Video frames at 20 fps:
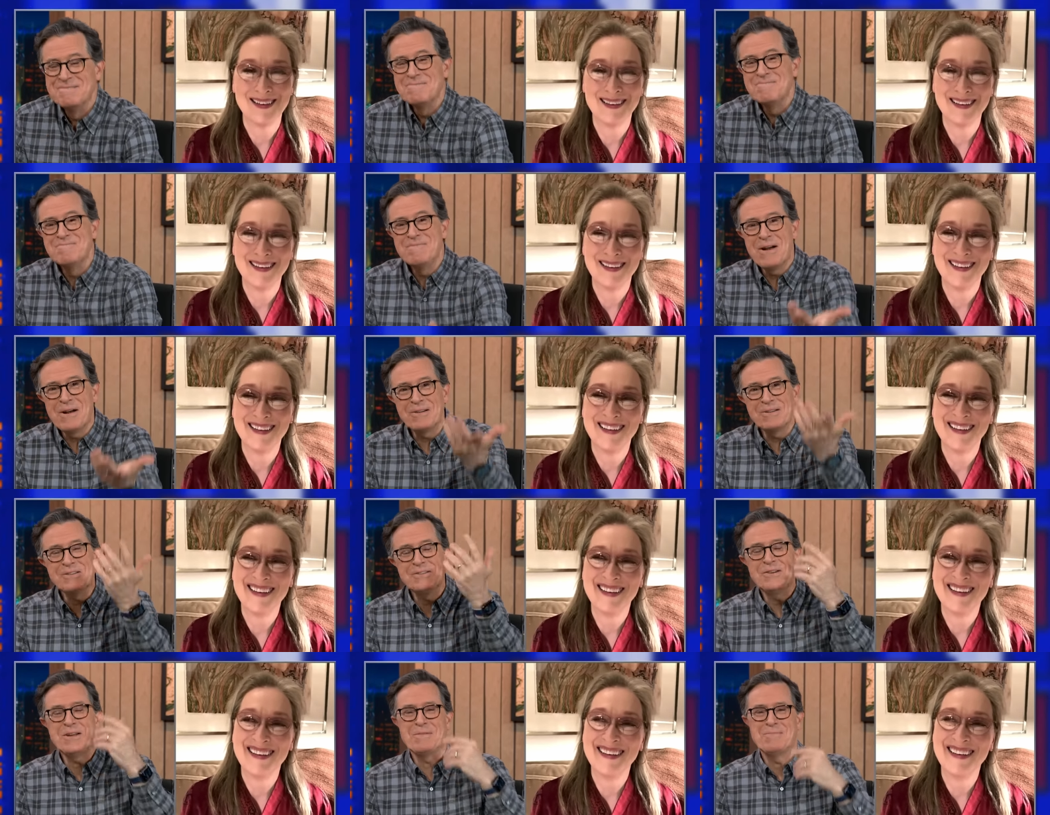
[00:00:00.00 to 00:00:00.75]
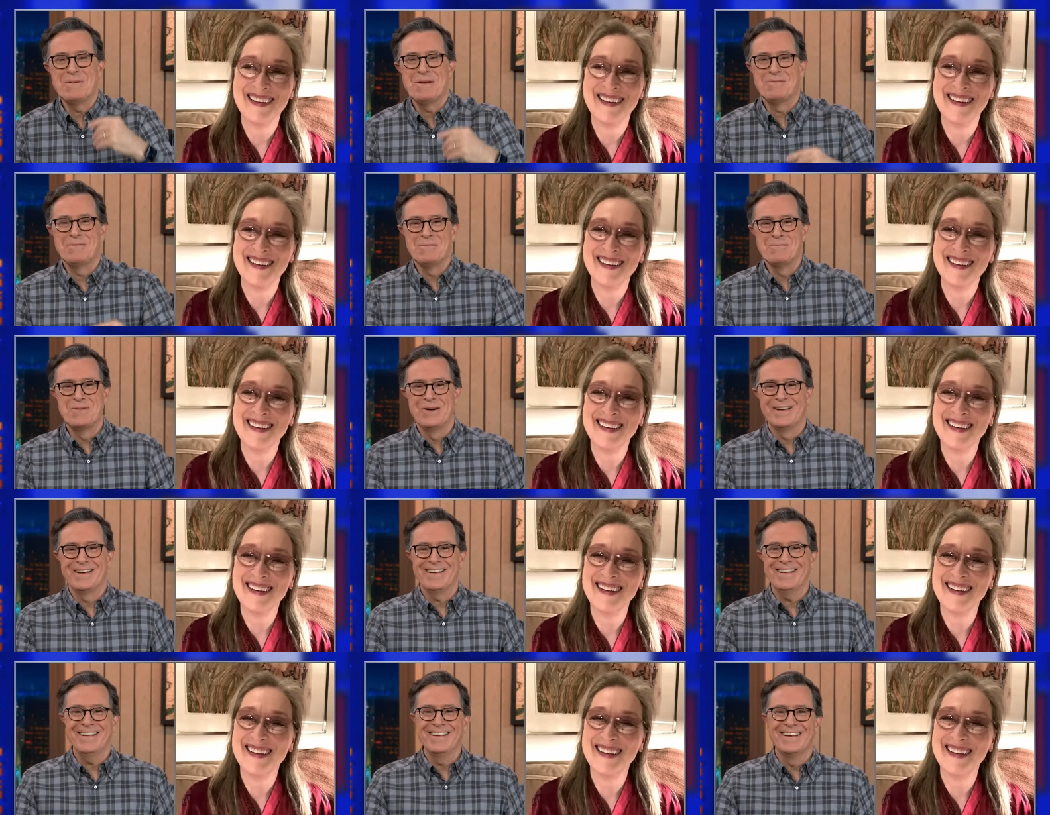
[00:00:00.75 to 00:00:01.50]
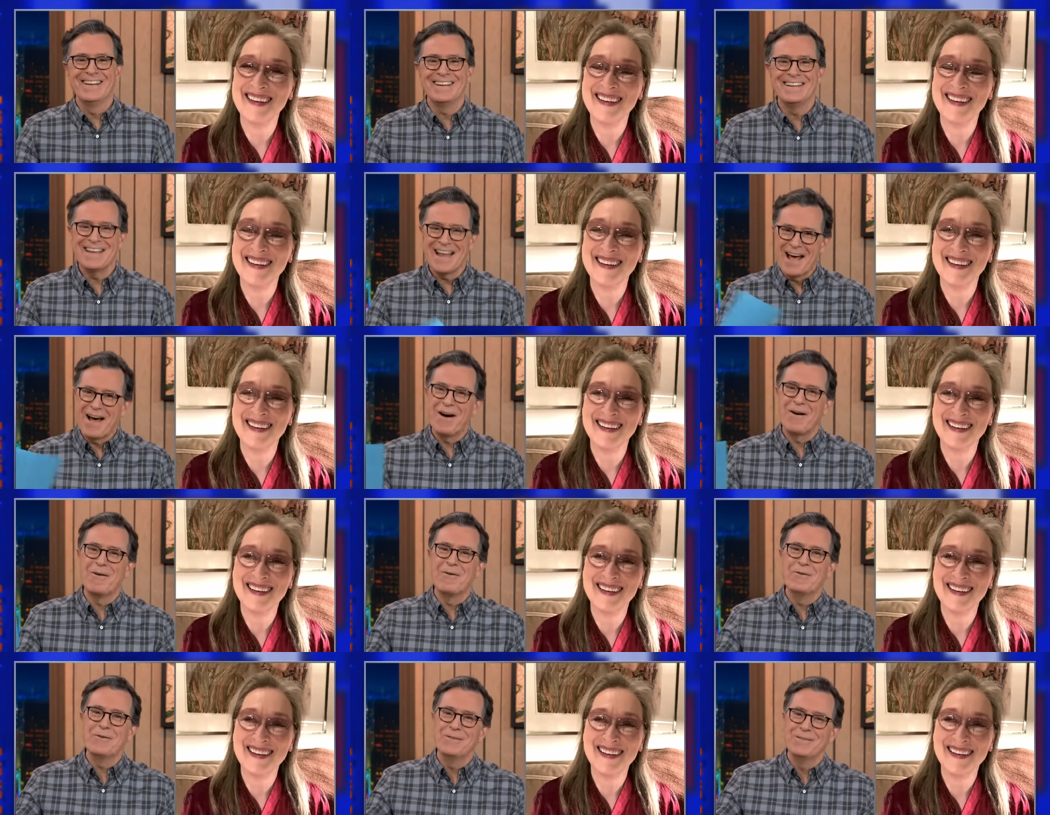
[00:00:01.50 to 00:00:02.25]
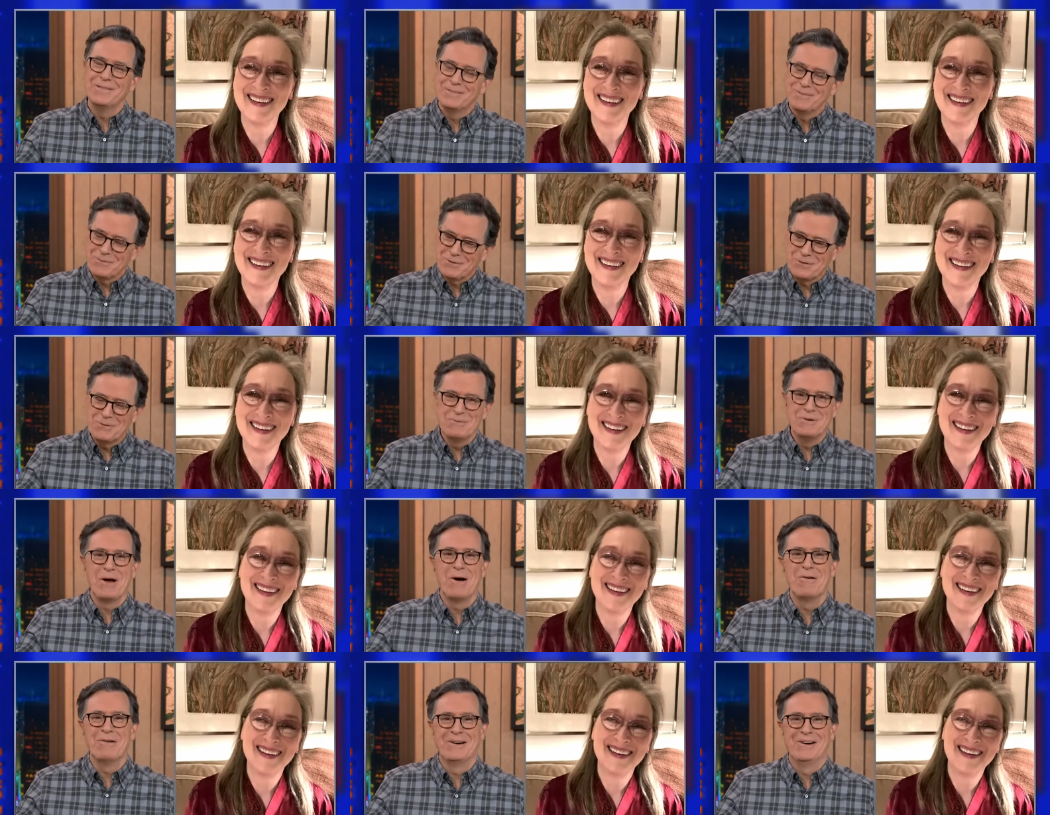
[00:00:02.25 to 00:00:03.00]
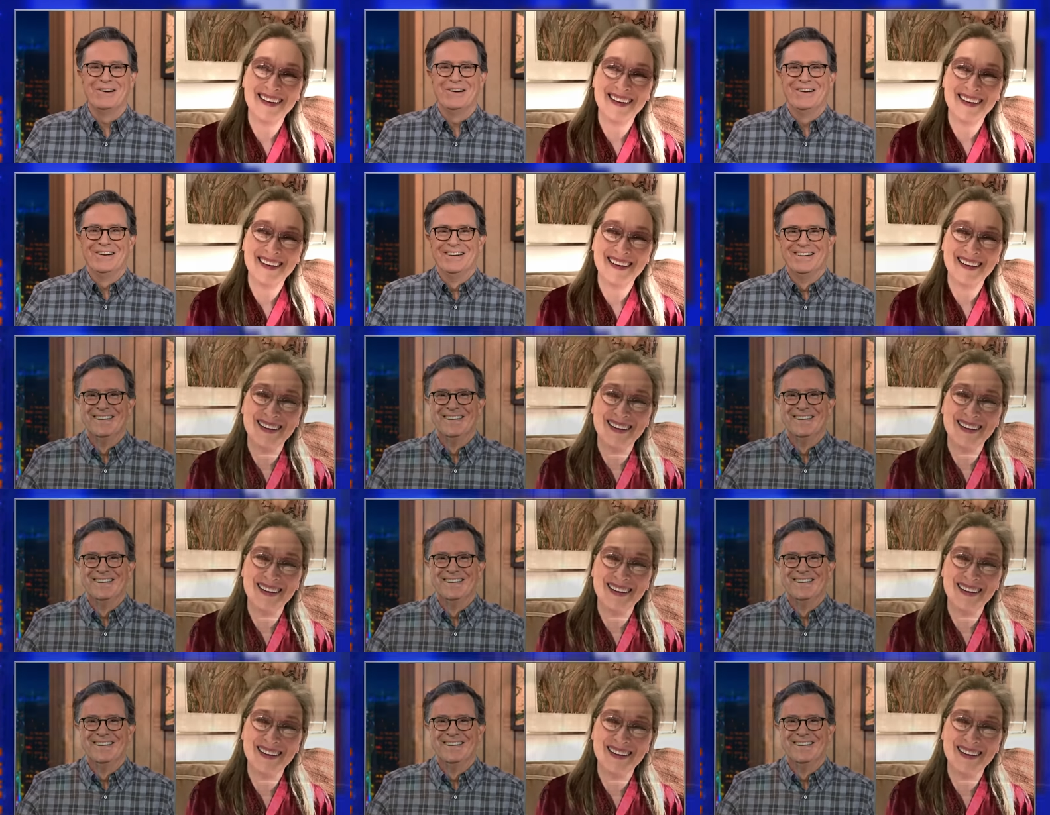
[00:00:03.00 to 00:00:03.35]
Speaker 1: Meryl Streep, everybody. Now you know her.